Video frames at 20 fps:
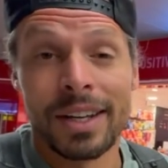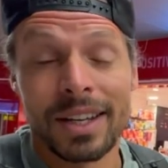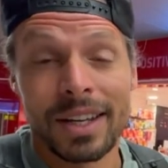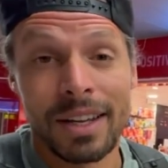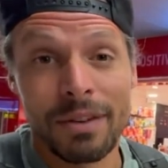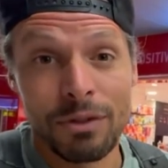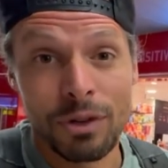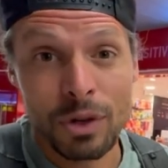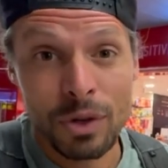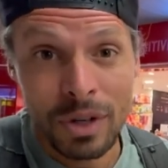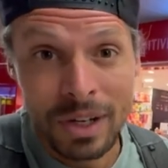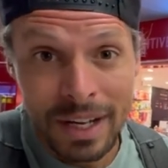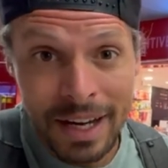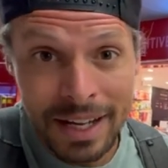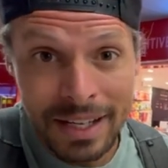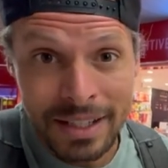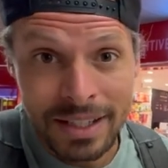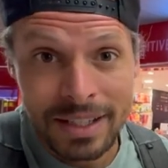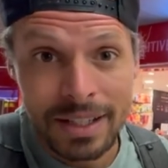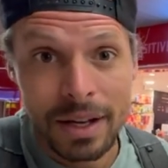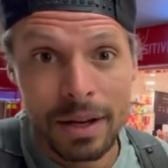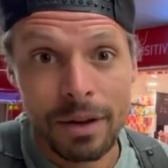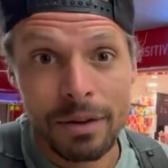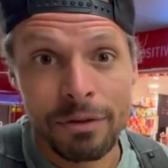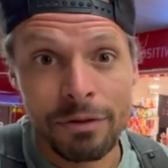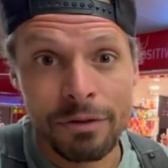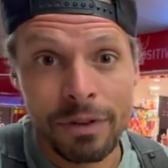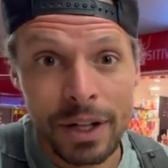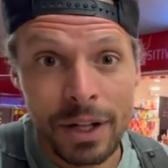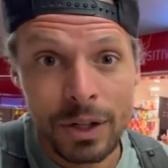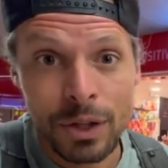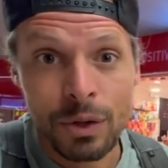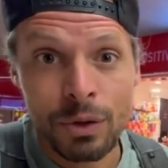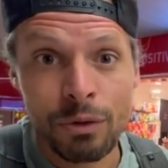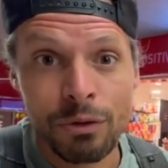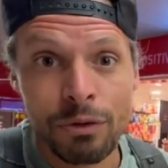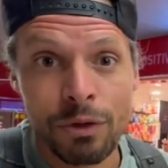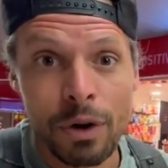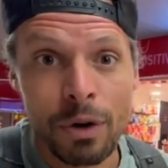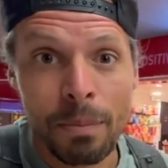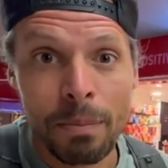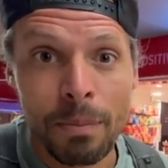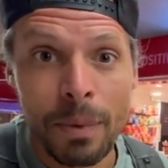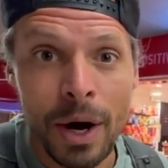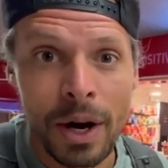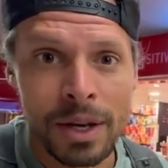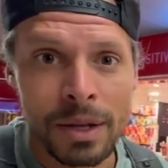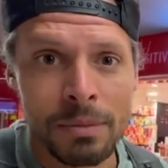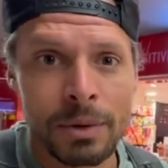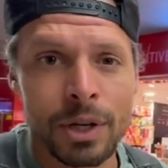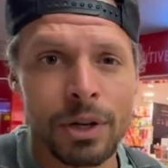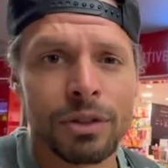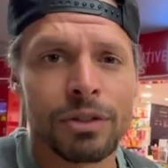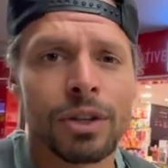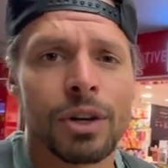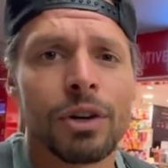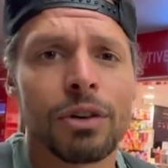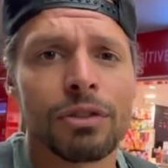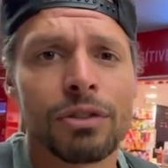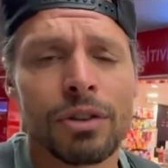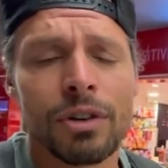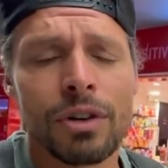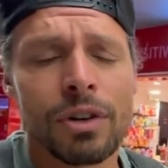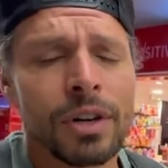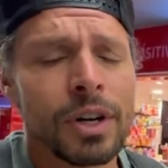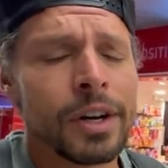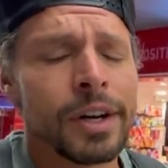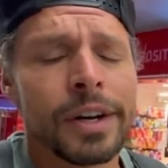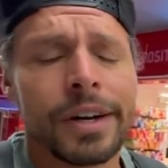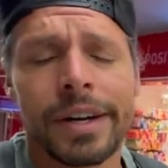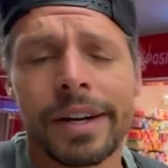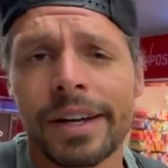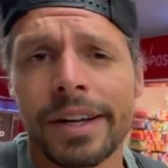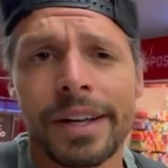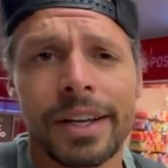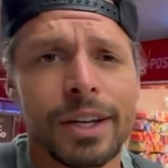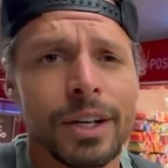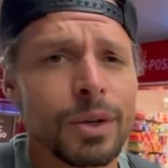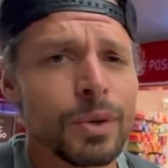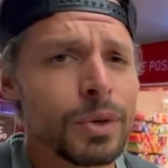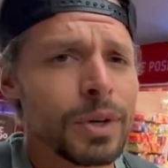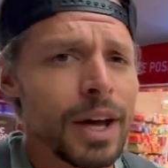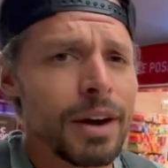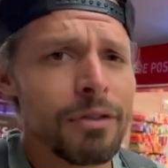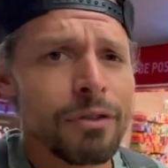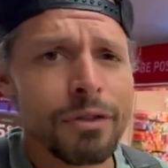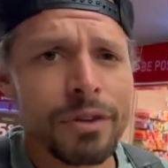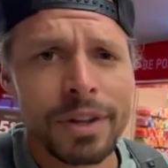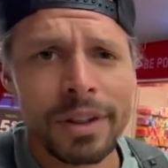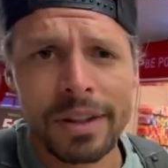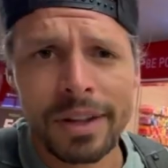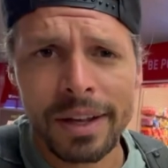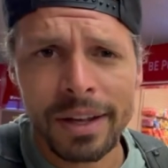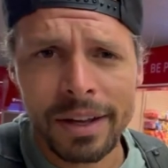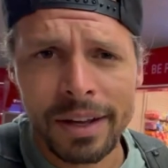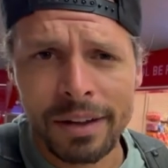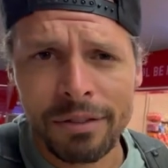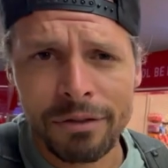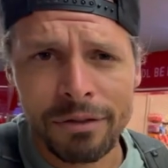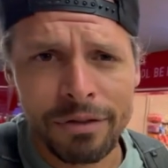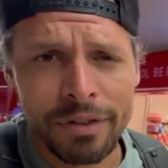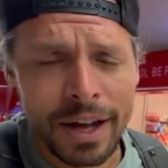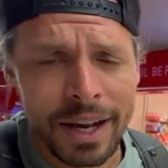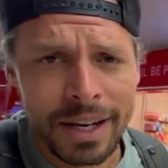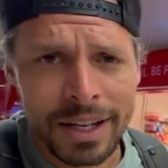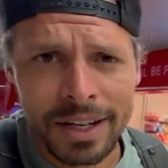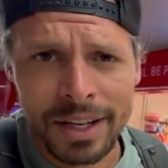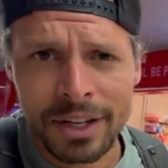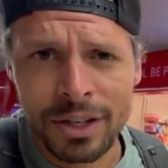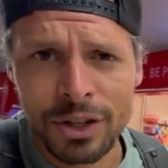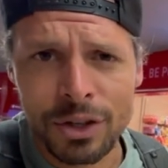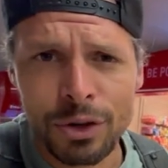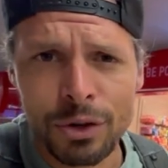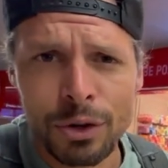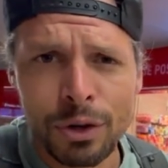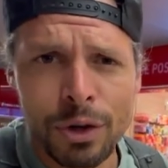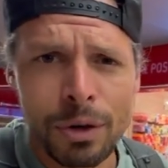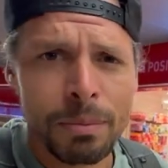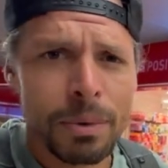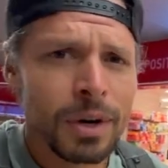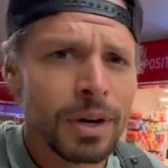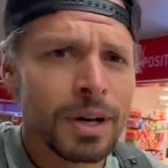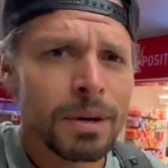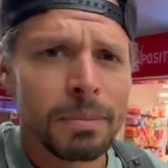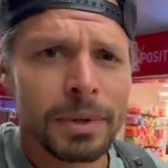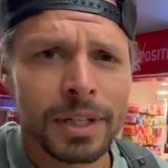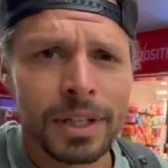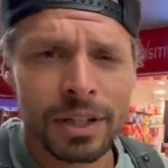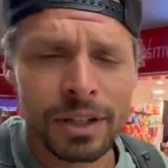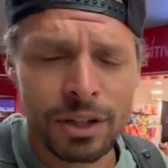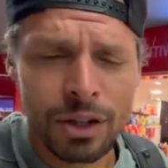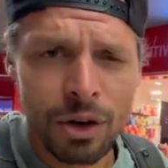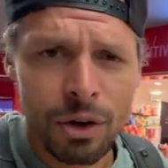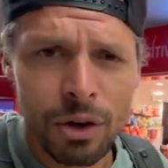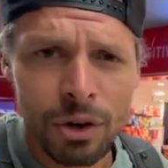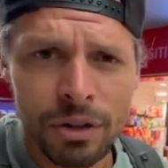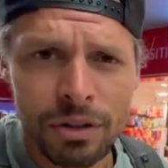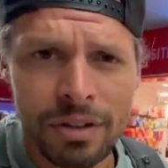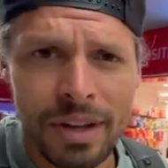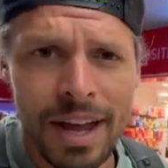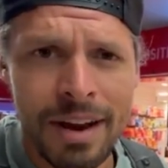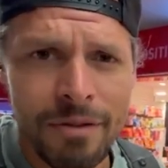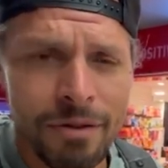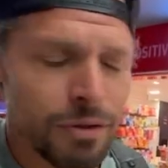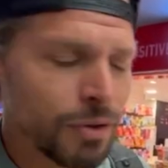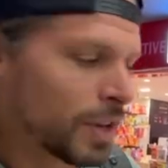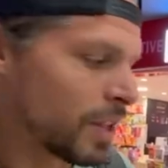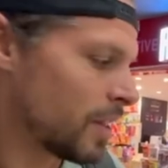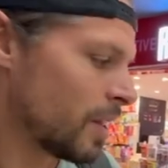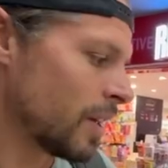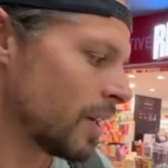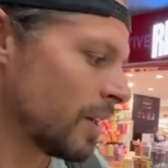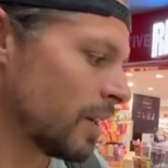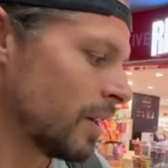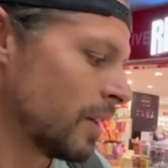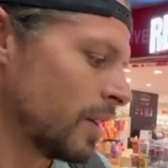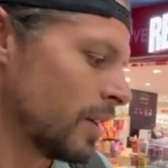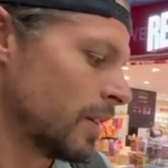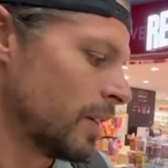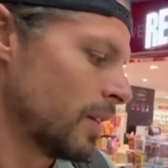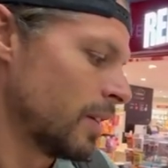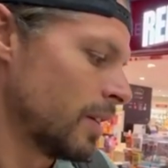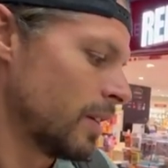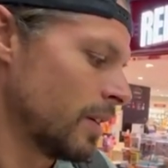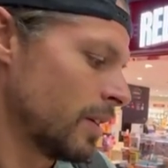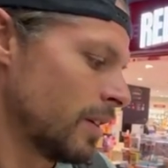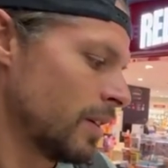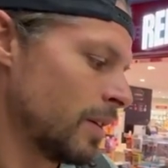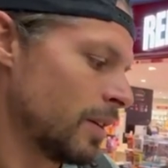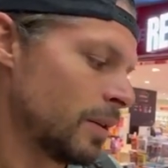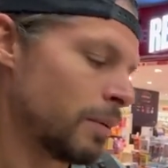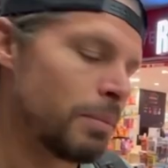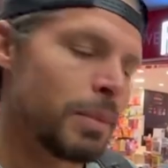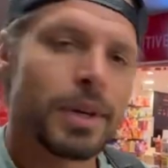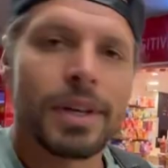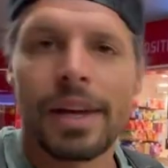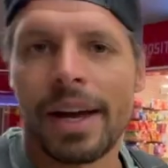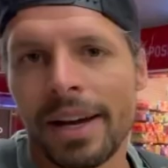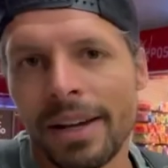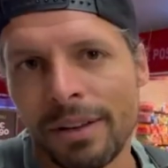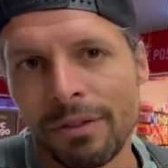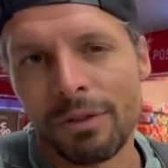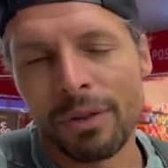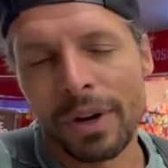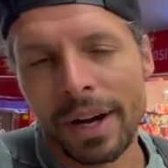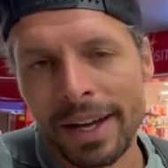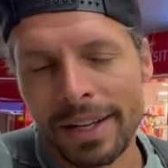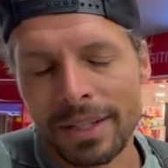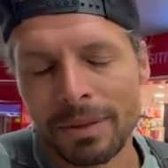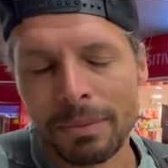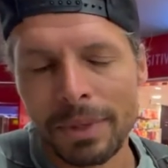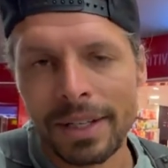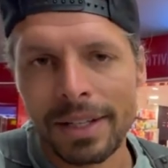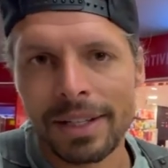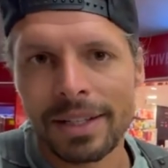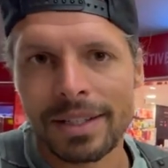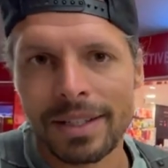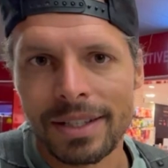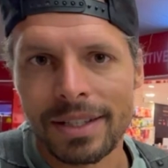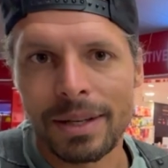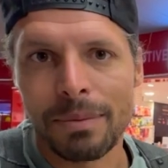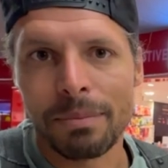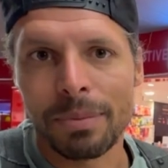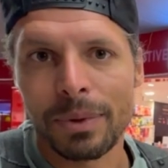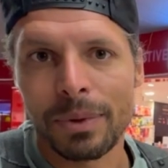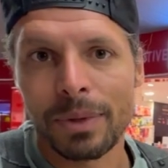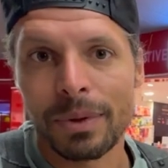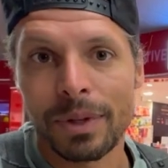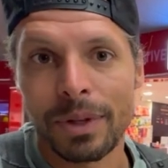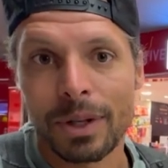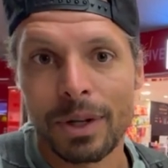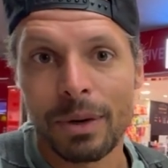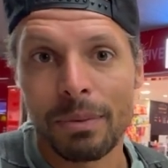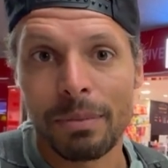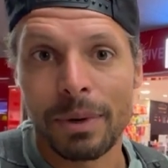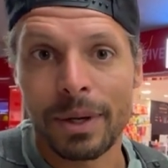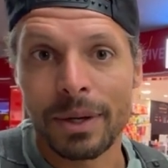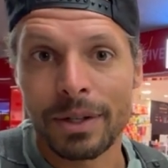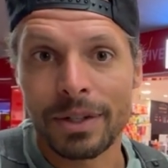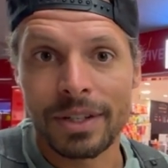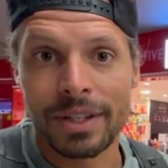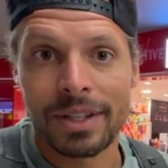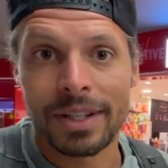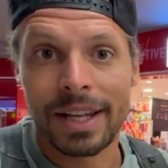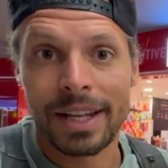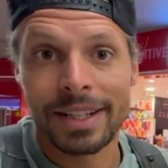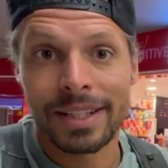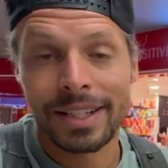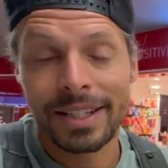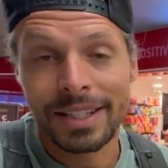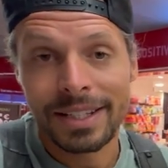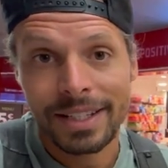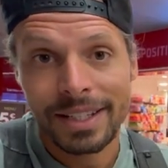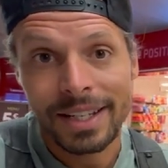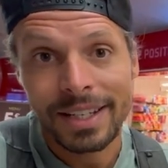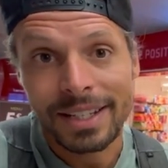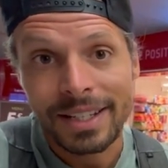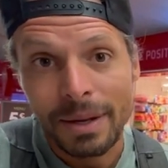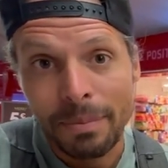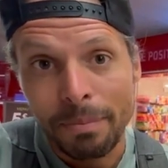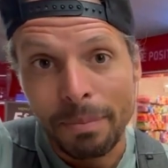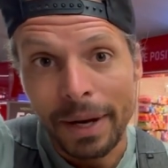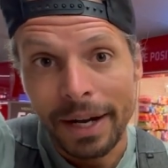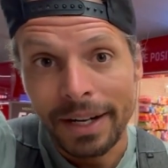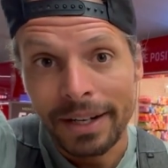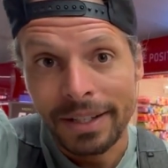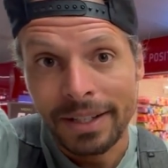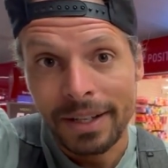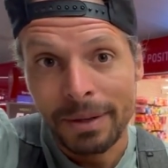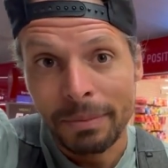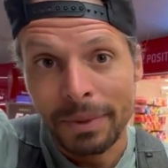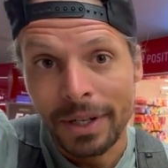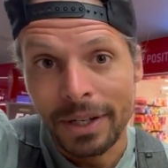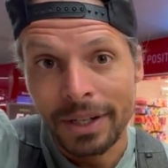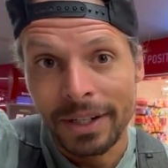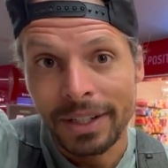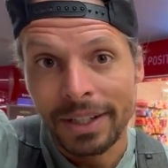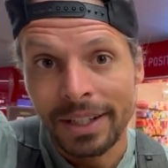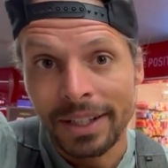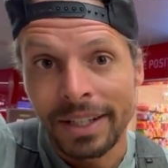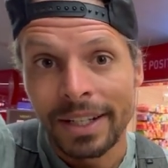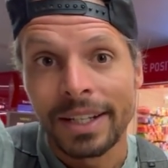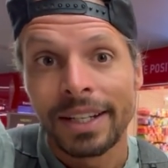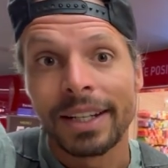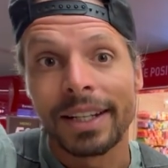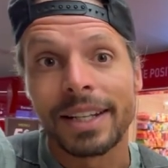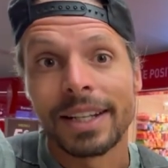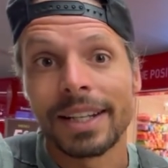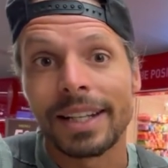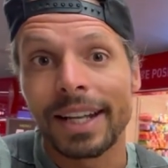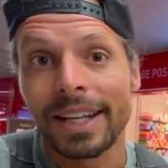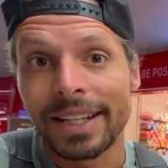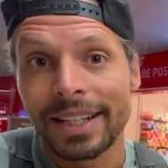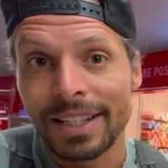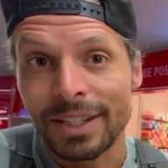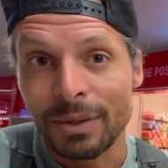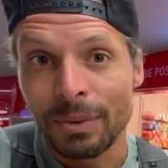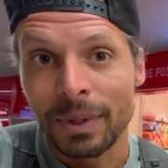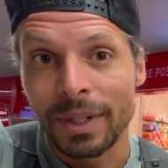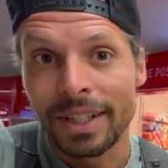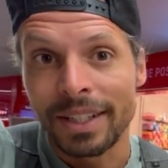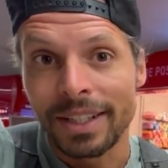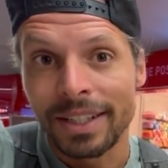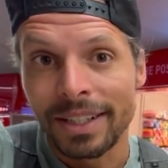gives you less value for money, because they also include everything valid in Europe, unlimited calls, everything. But yeah, if you ask me, it's a simple comparison that this is a better SIM card than this one.